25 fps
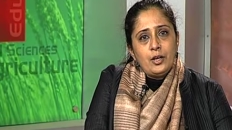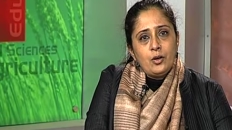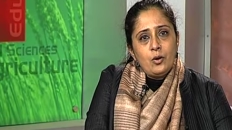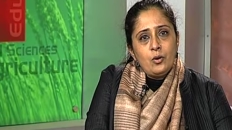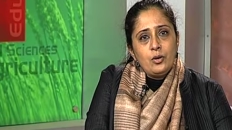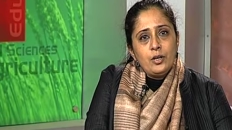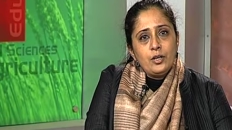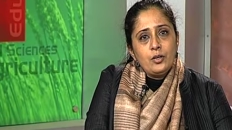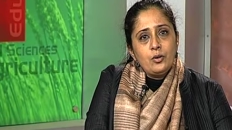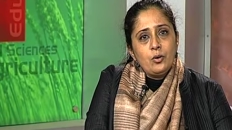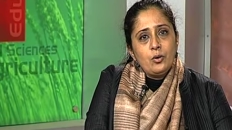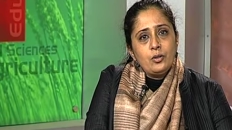
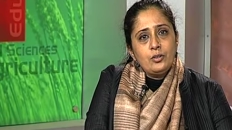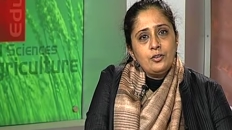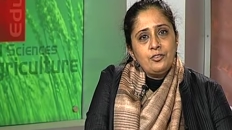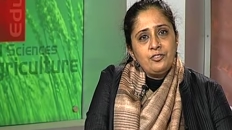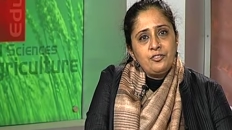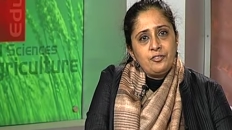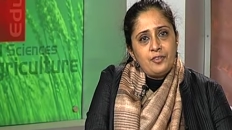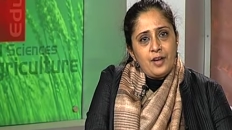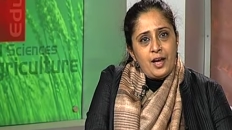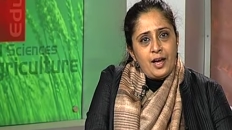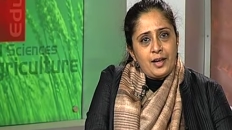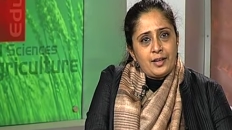cannot ignore the
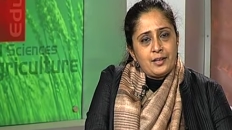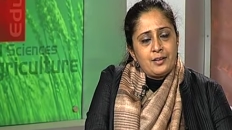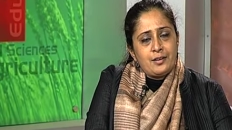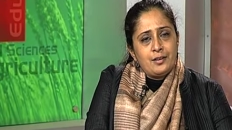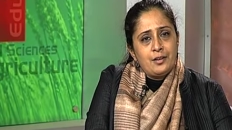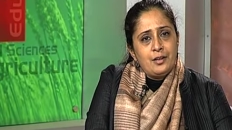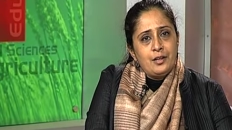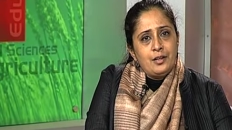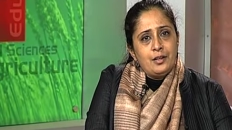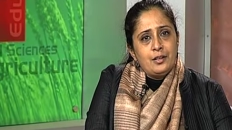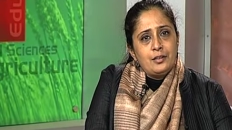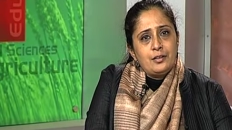
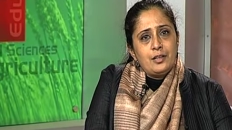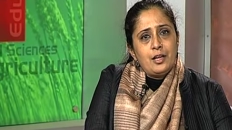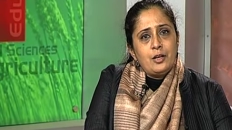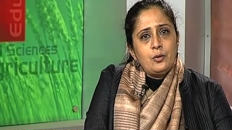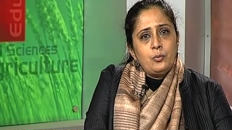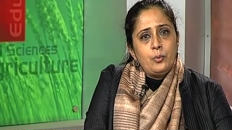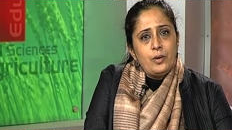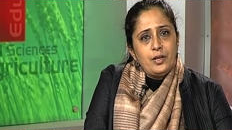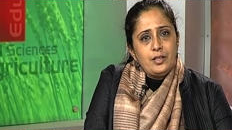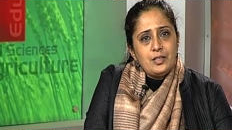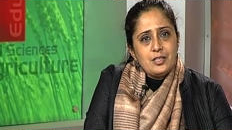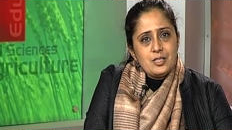fact
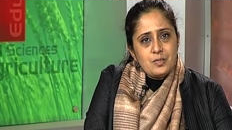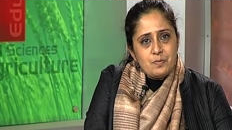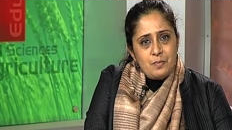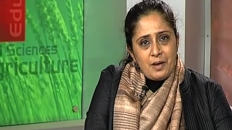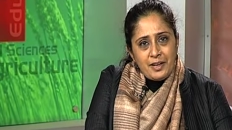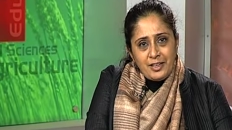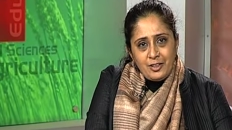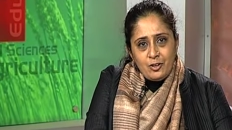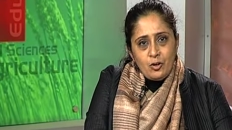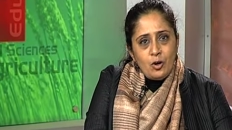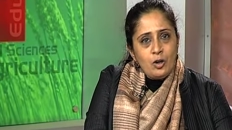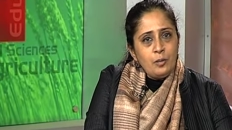that way, this
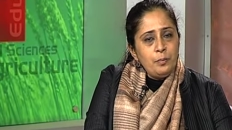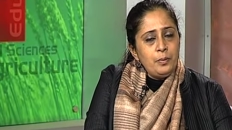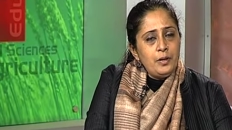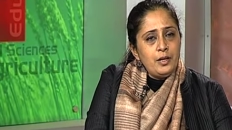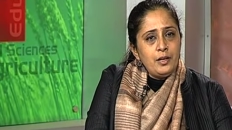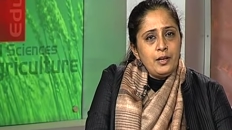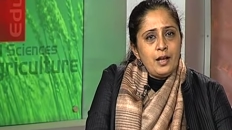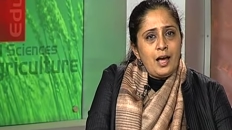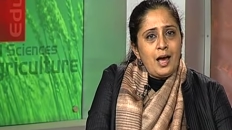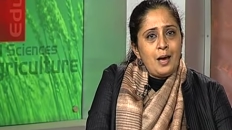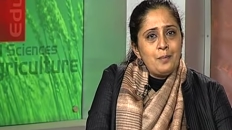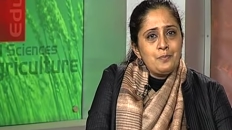might not
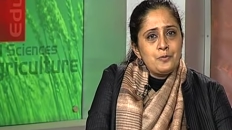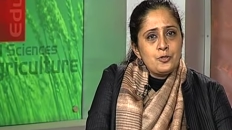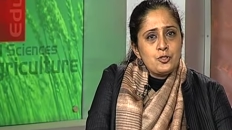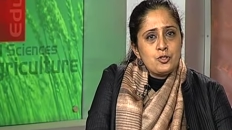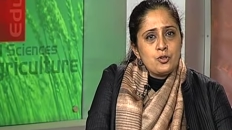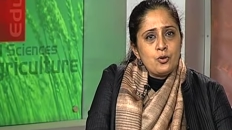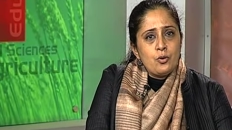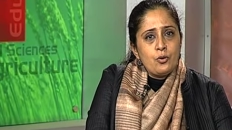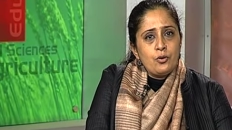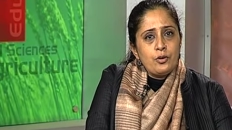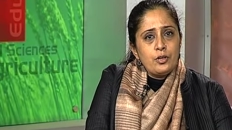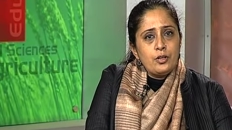be an apt
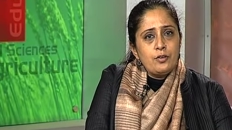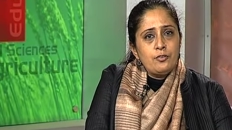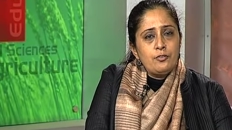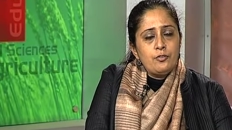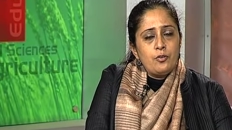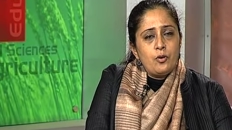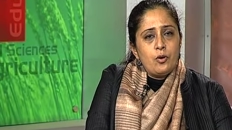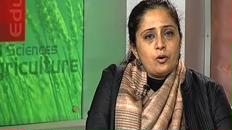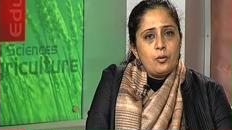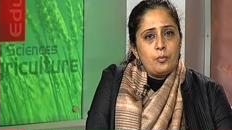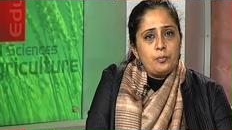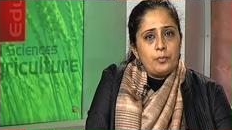story
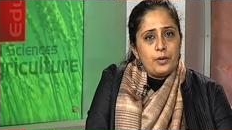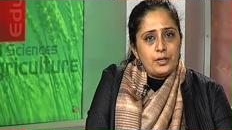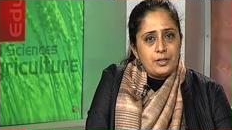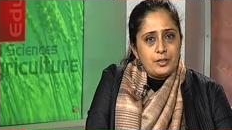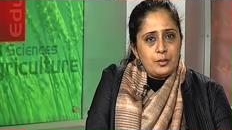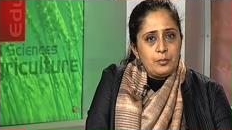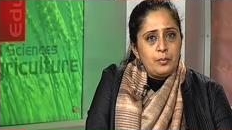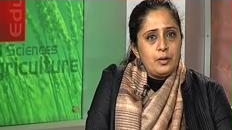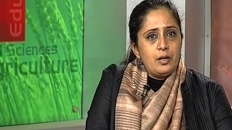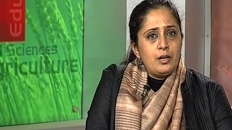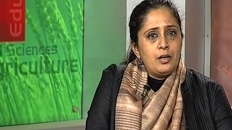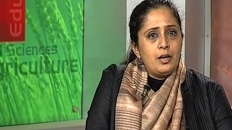for
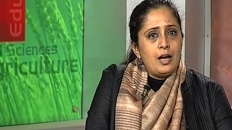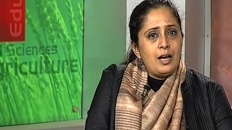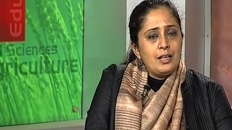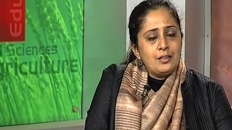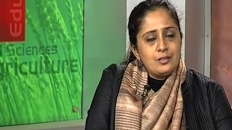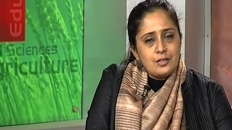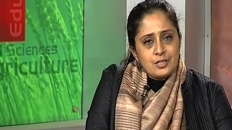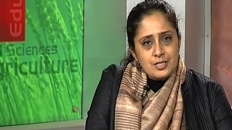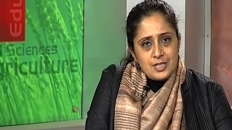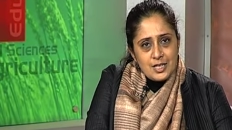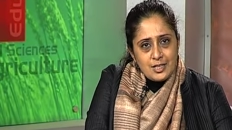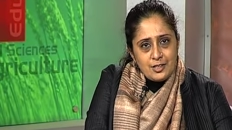Pratibha
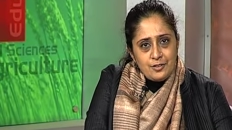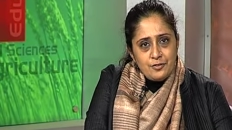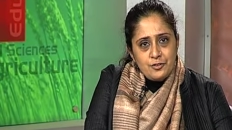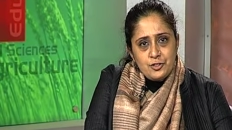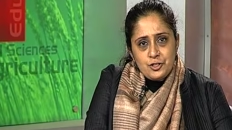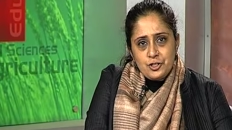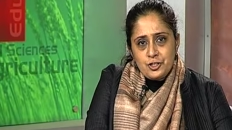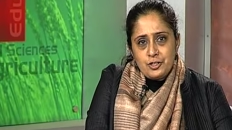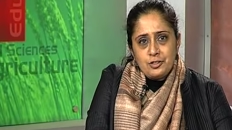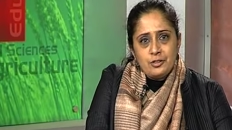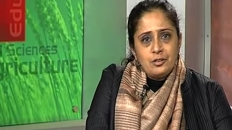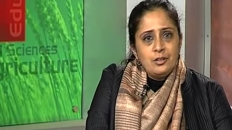and the
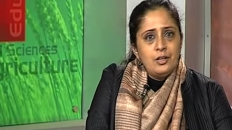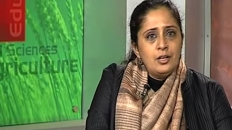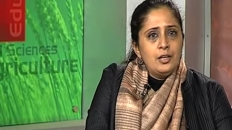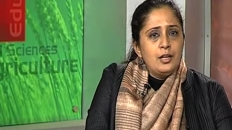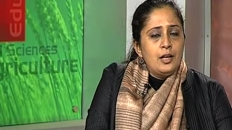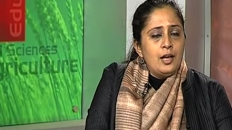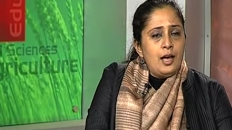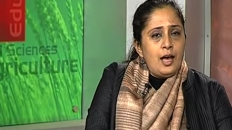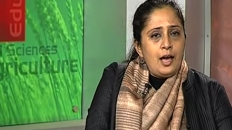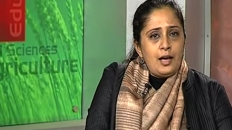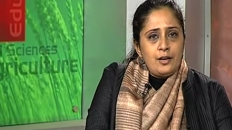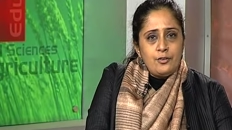television
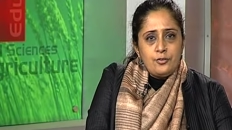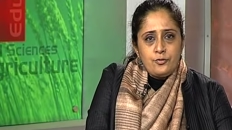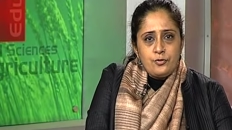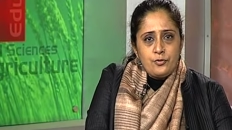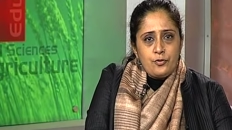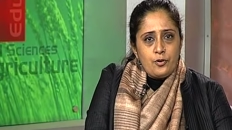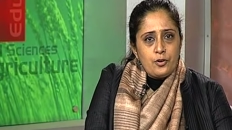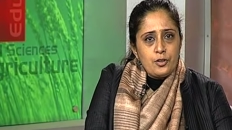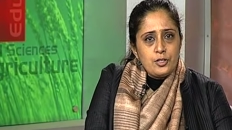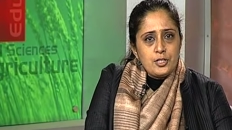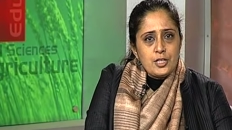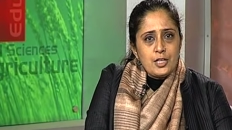and
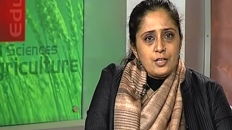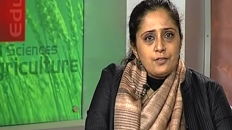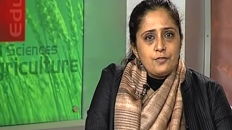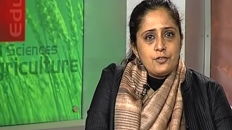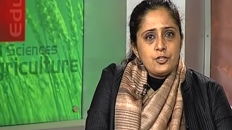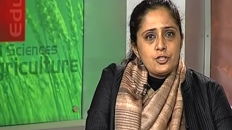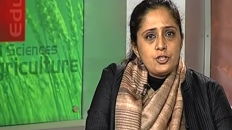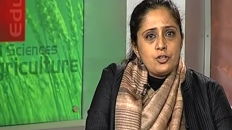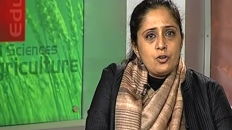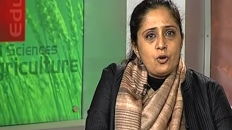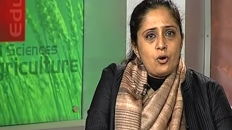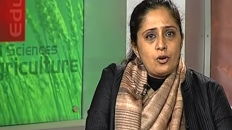for a
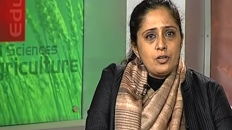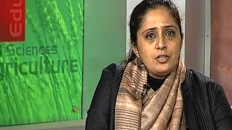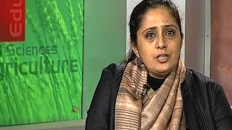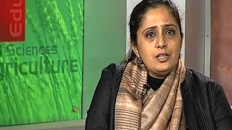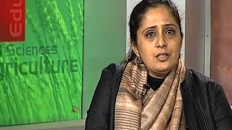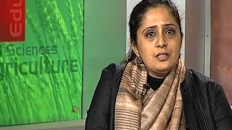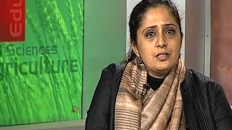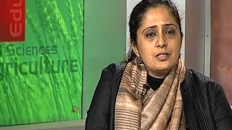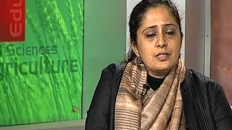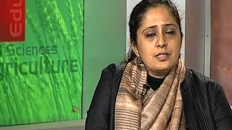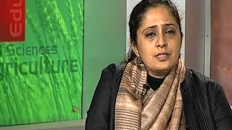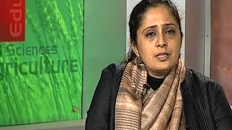television
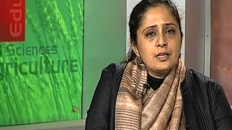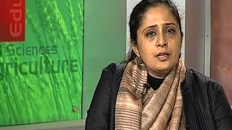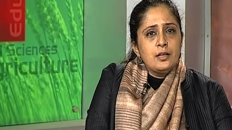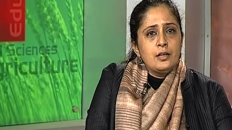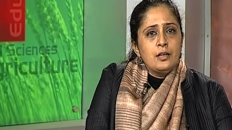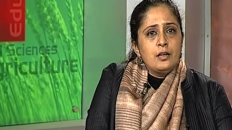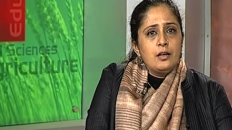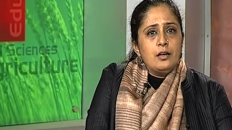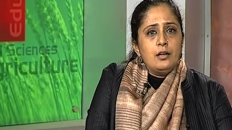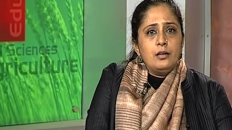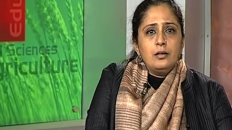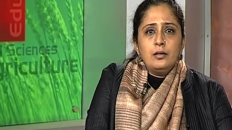audience.
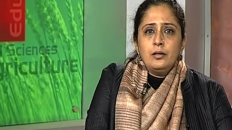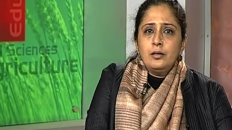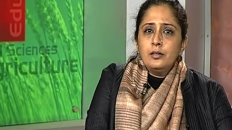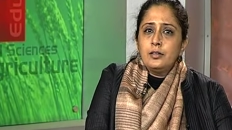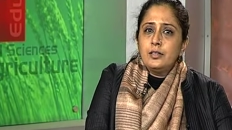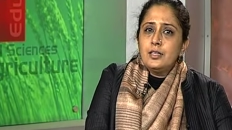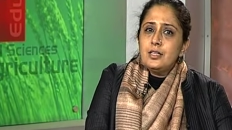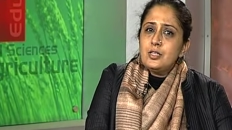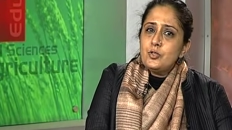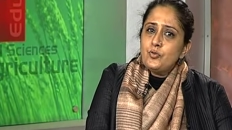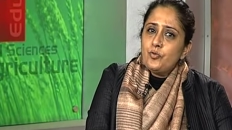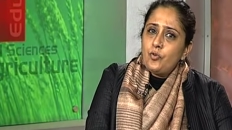
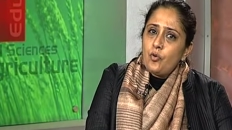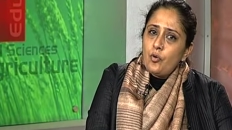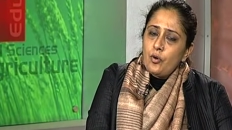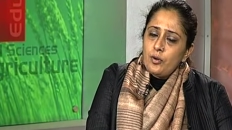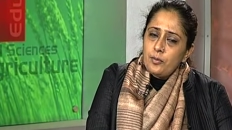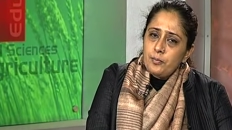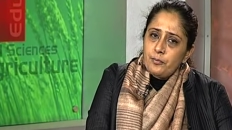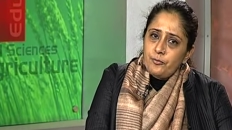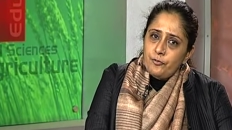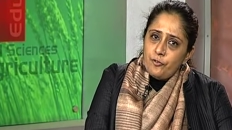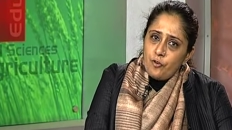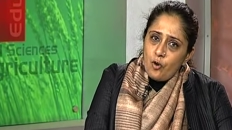Uh, this
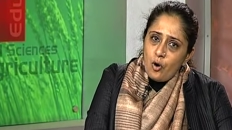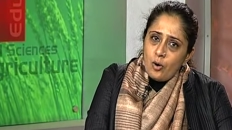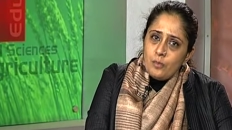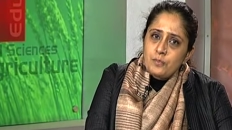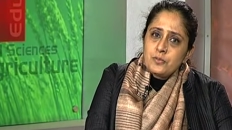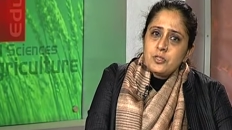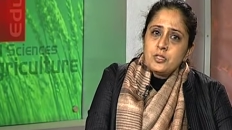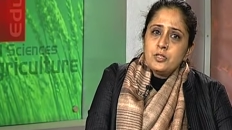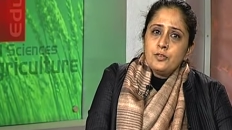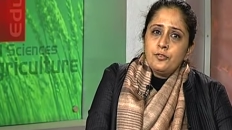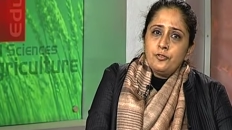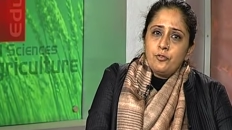for
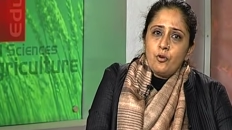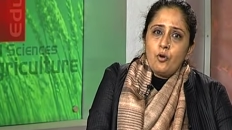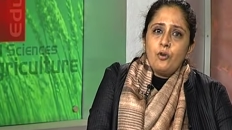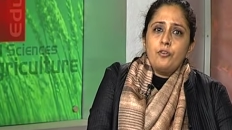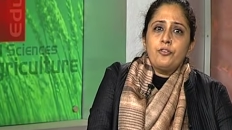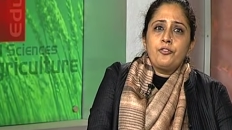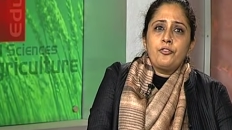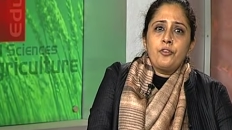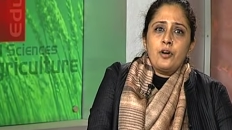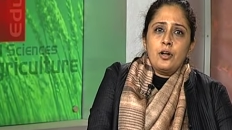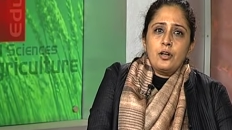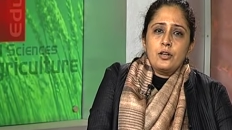forms the
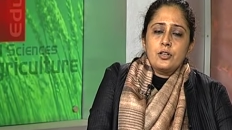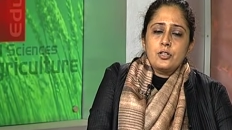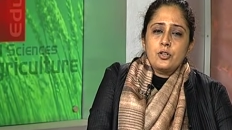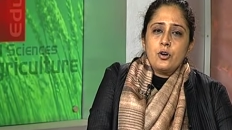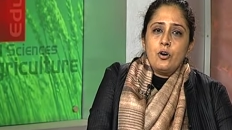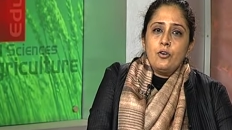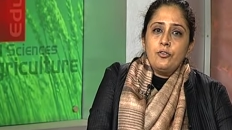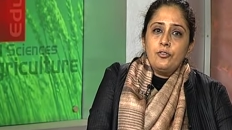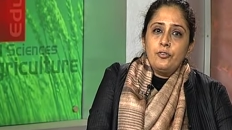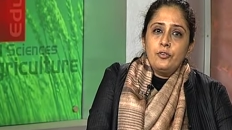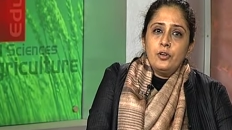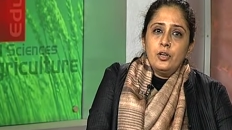forefront
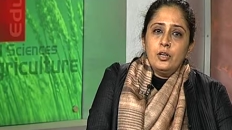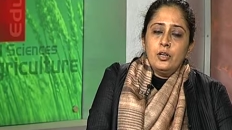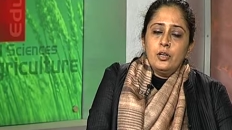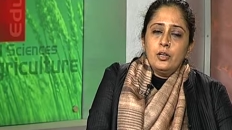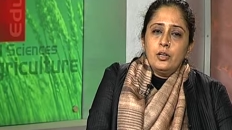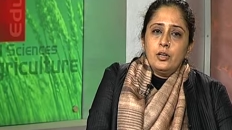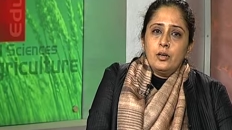of,